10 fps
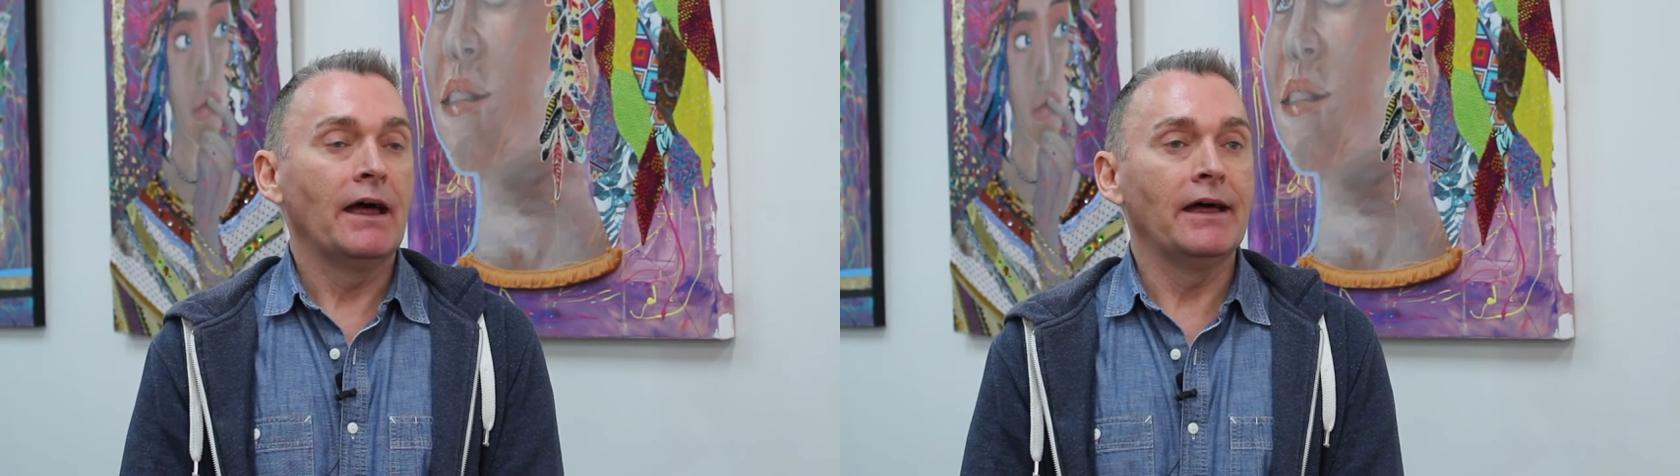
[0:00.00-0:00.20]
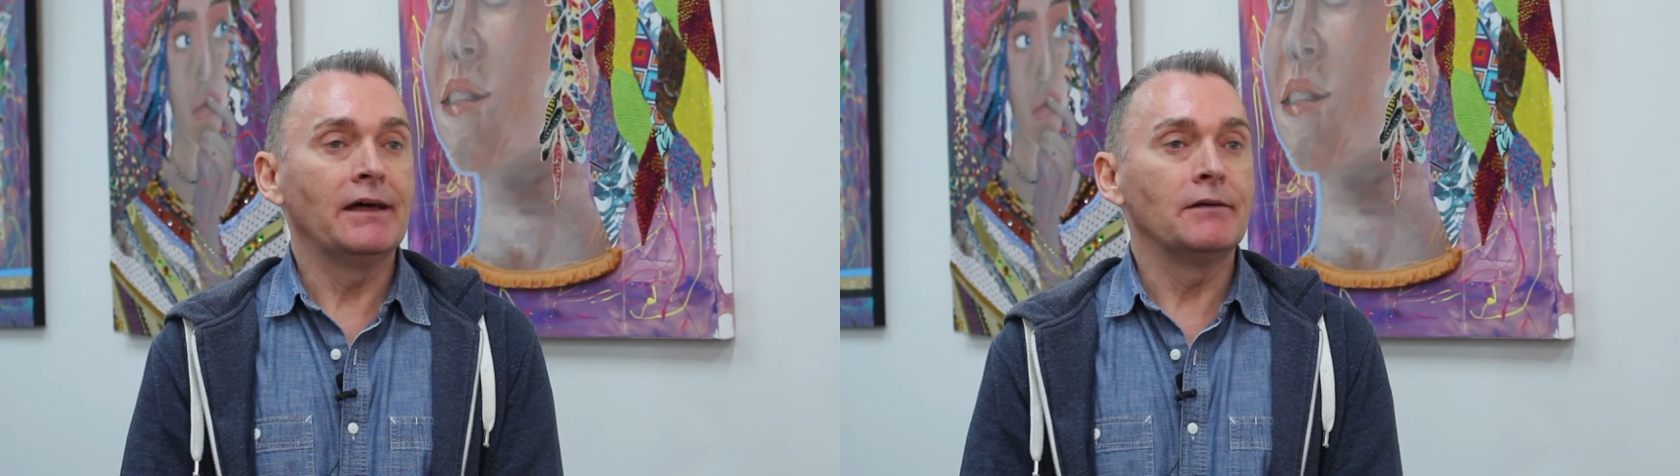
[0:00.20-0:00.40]

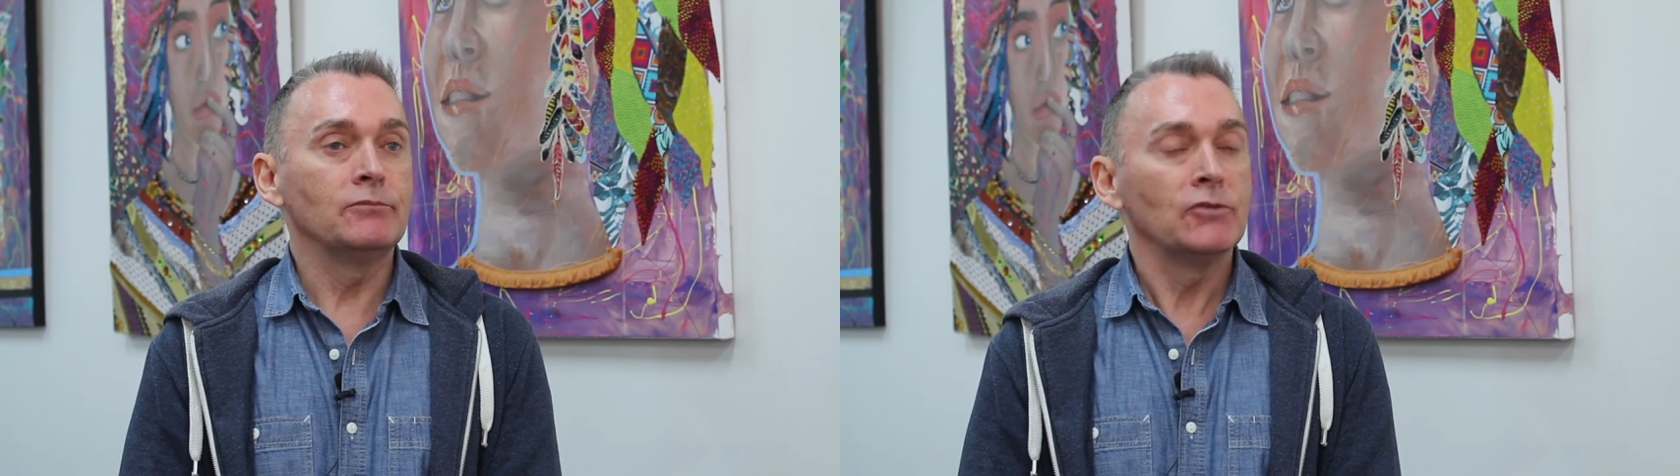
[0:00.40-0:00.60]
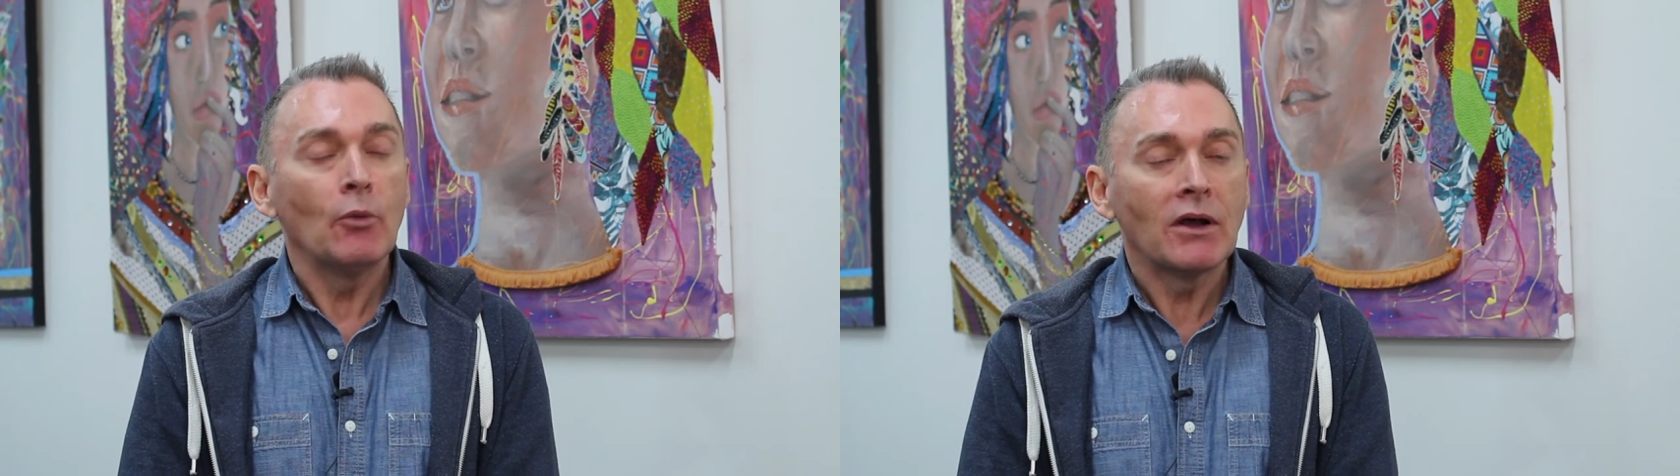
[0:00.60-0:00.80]

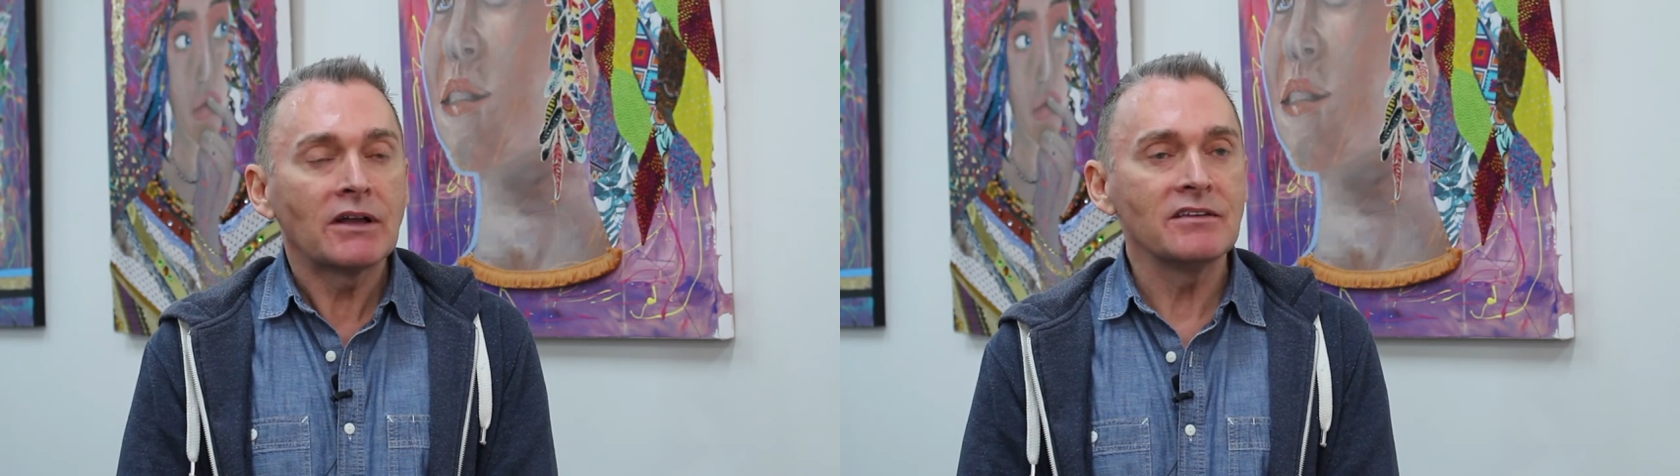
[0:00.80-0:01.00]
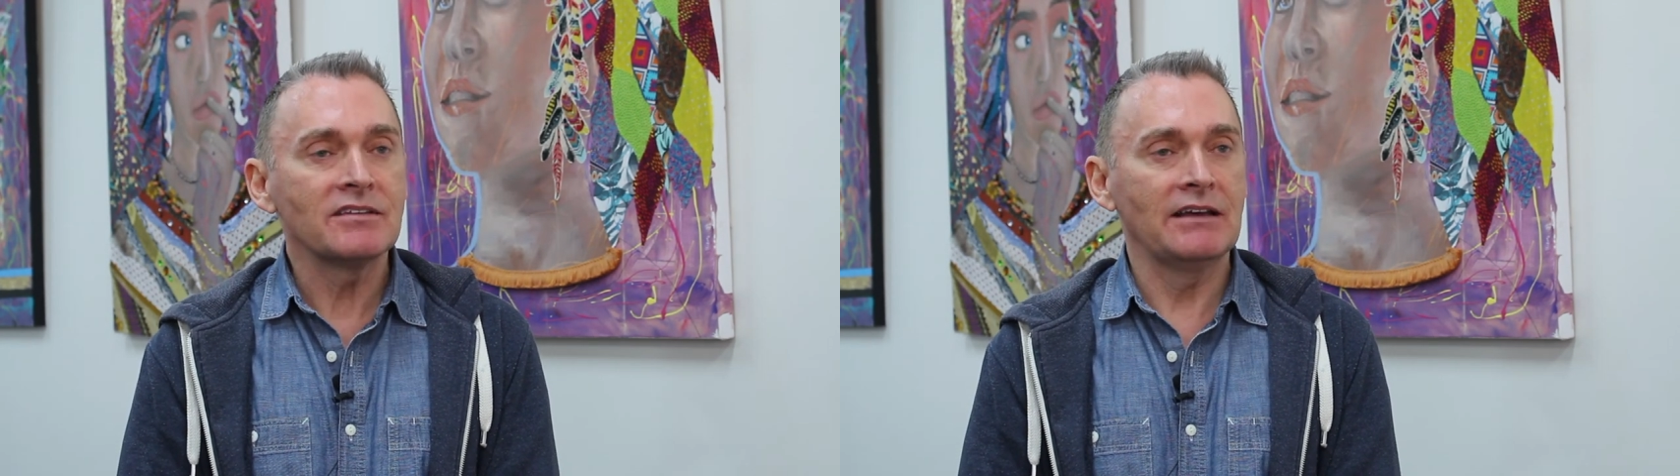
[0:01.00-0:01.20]
No one
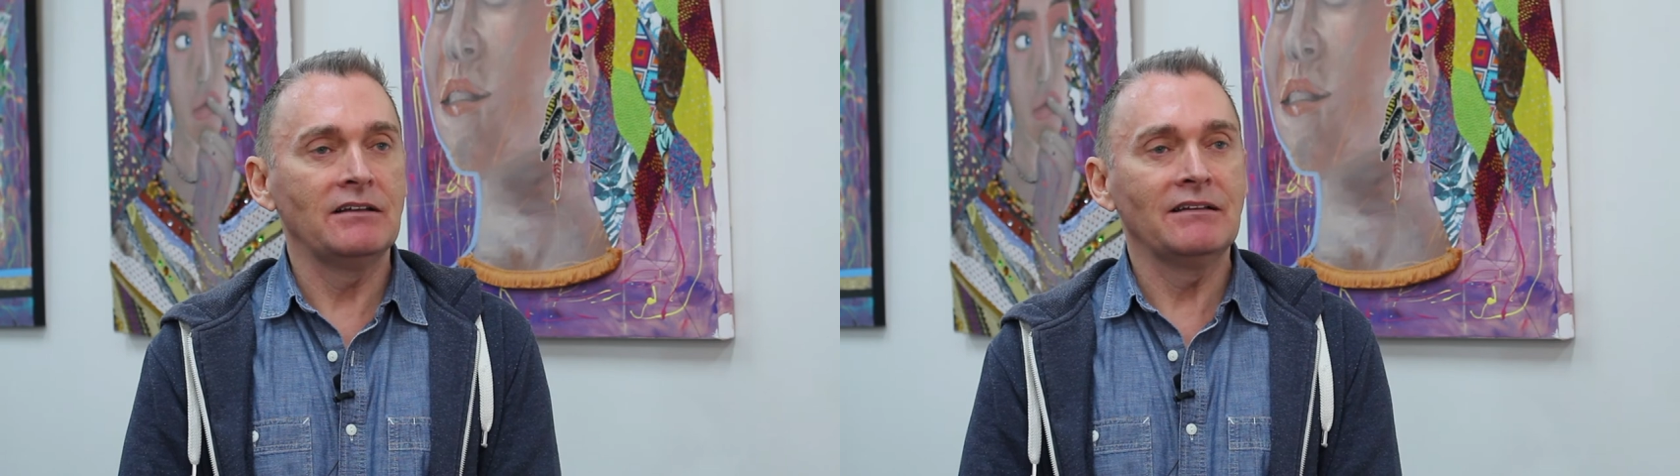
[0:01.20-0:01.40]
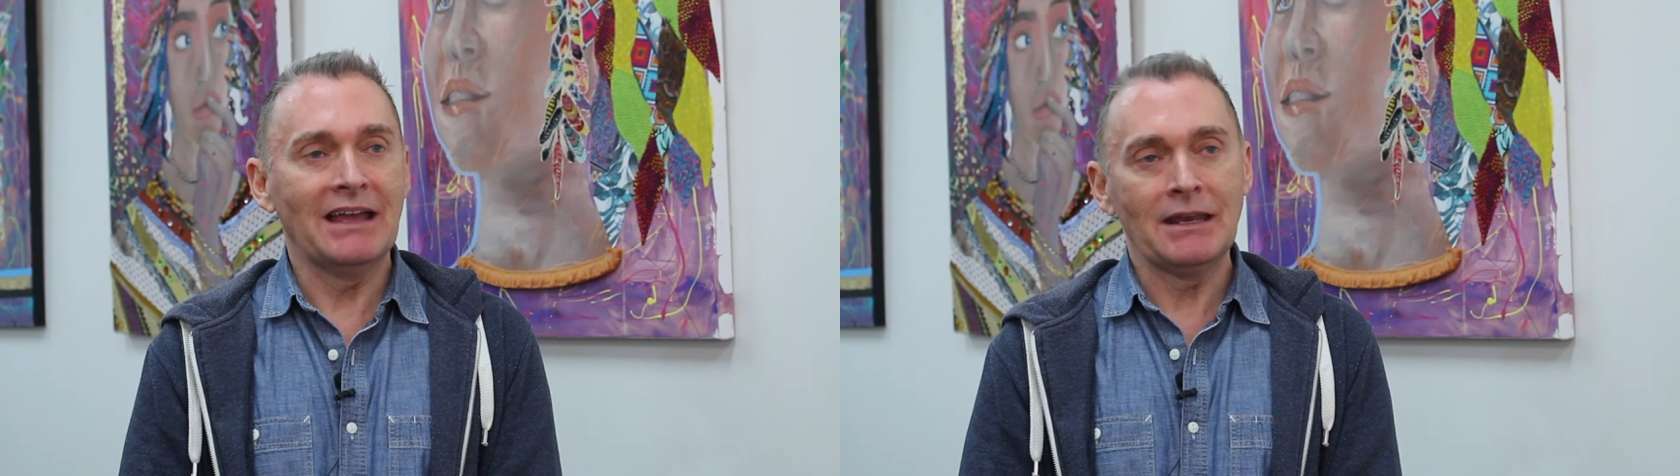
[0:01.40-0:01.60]
can
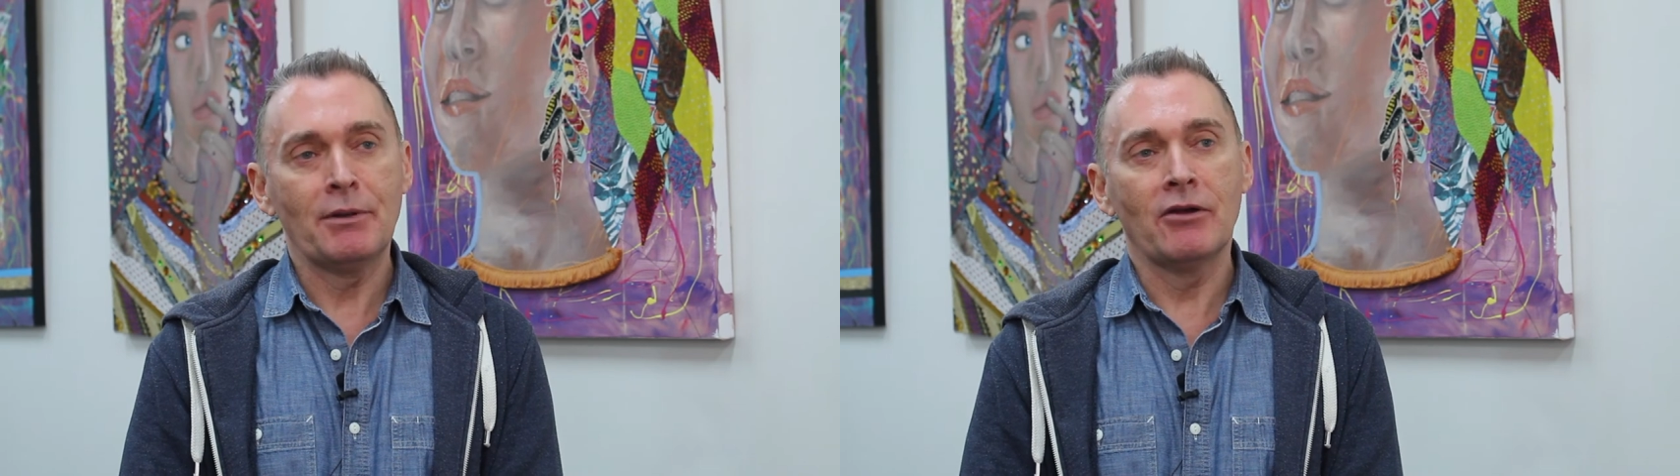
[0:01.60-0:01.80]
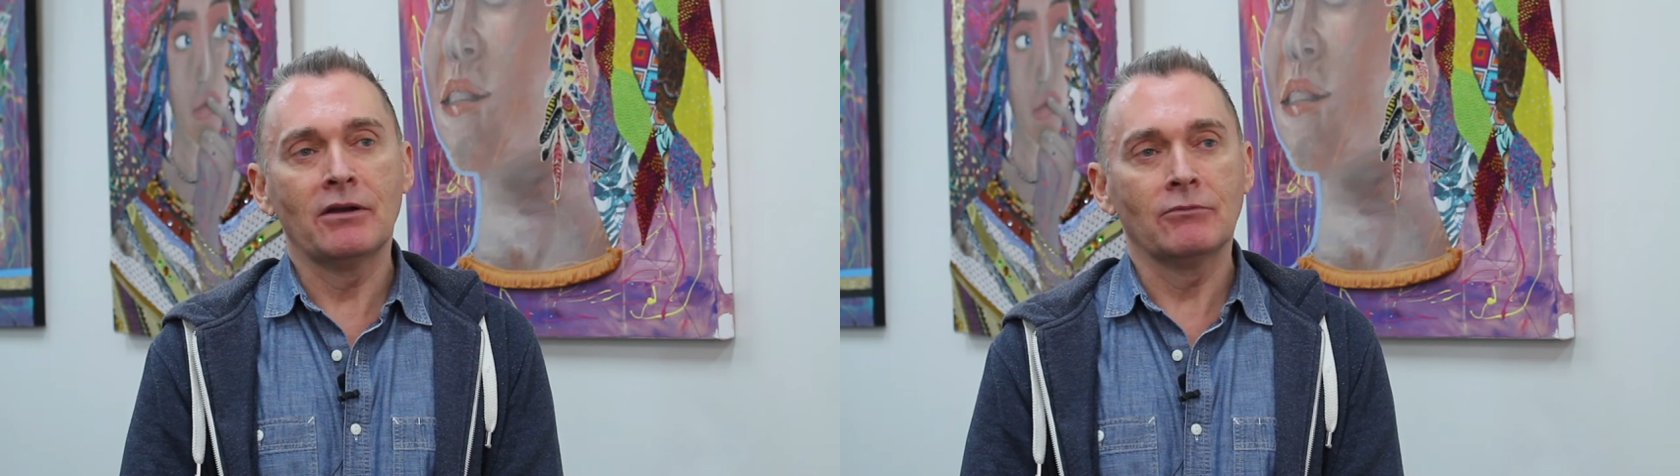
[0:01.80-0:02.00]
tell any
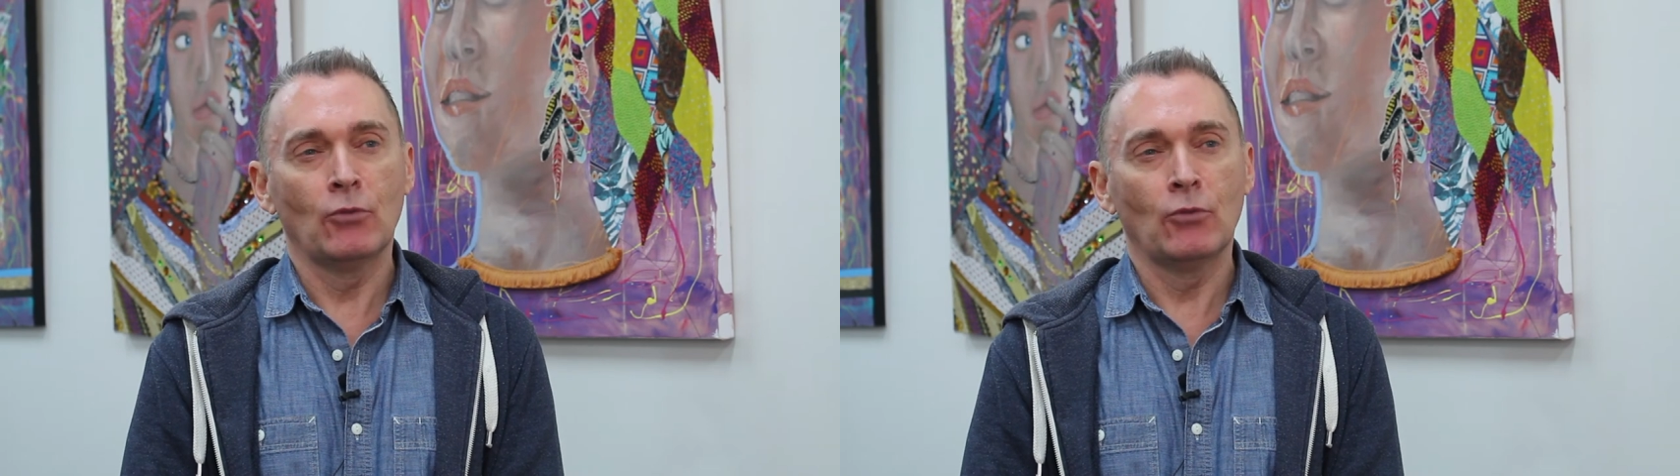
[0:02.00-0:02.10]
parent